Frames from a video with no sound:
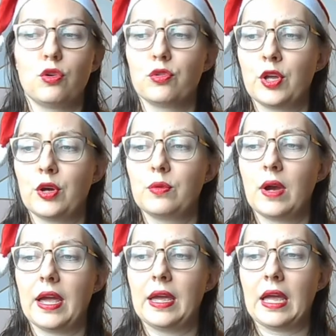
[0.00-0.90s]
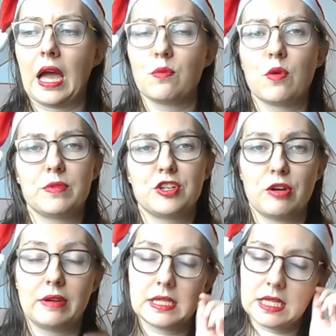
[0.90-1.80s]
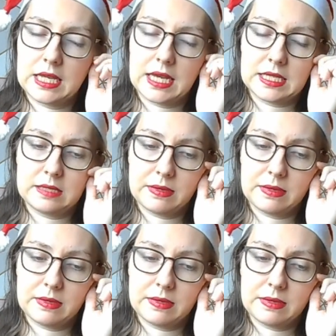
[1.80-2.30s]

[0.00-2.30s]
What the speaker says: although I won't be showing it to the kids,